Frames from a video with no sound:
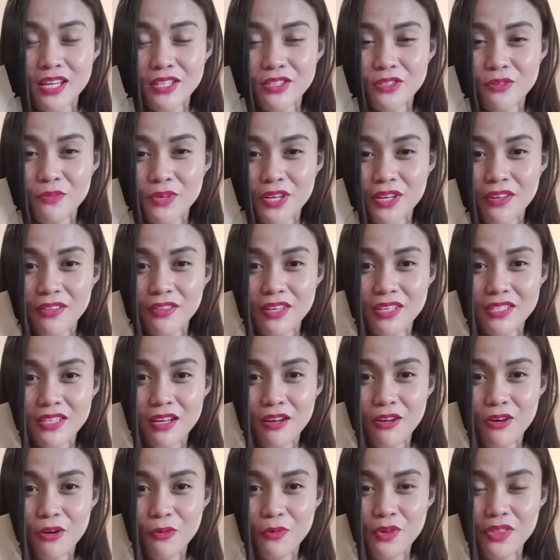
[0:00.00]
So she
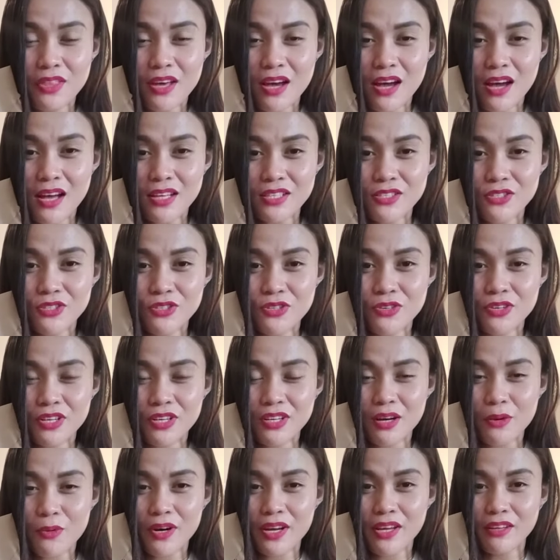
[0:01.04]
said to bring this along
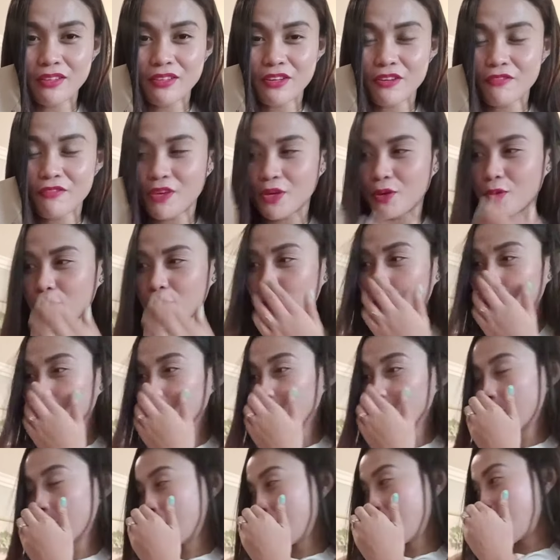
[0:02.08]
with us during our
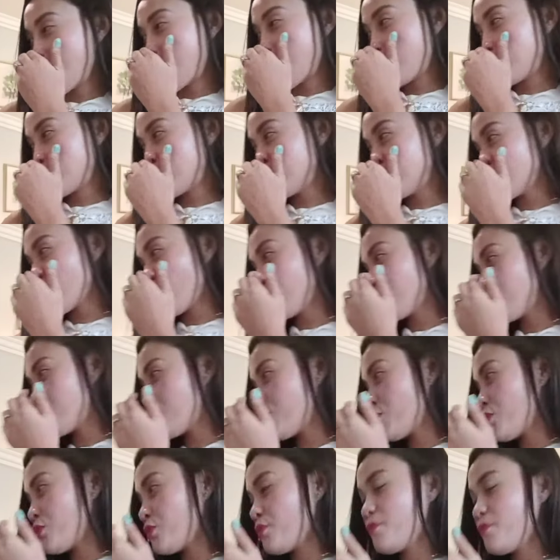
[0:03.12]
interview.
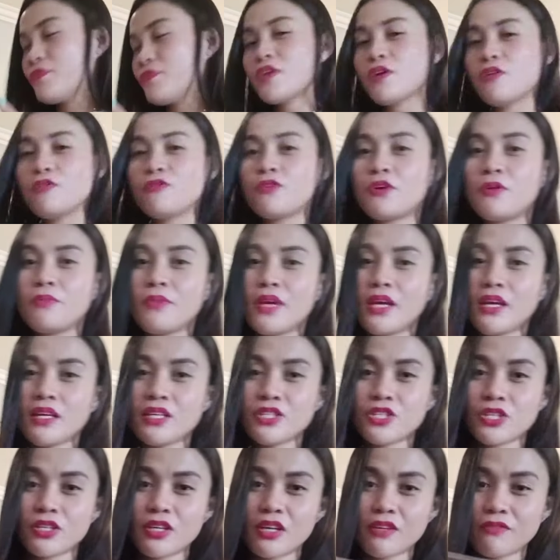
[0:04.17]
And there's
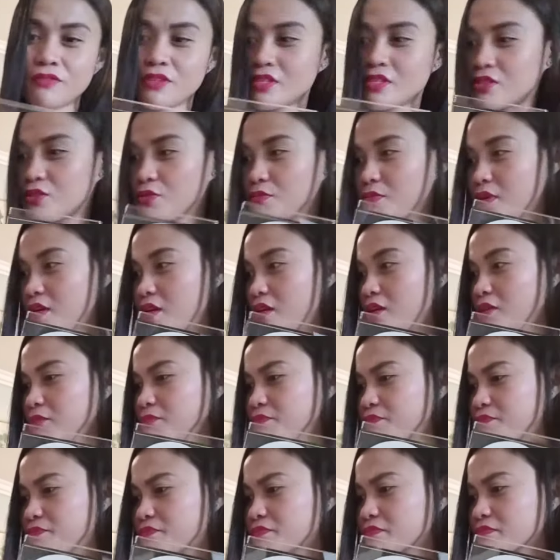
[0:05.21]
also, for me, she
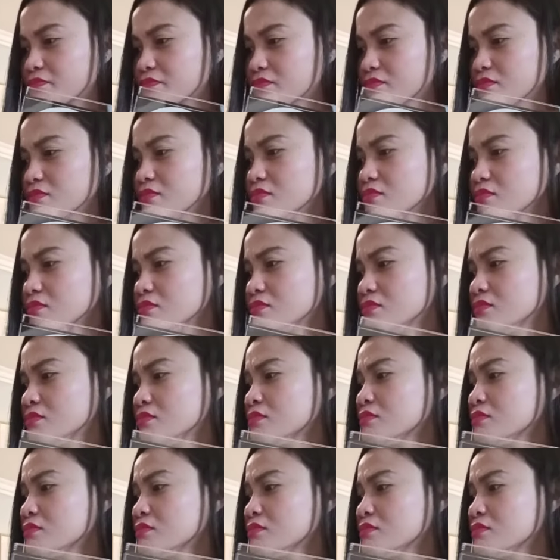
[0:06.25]
gave this to me.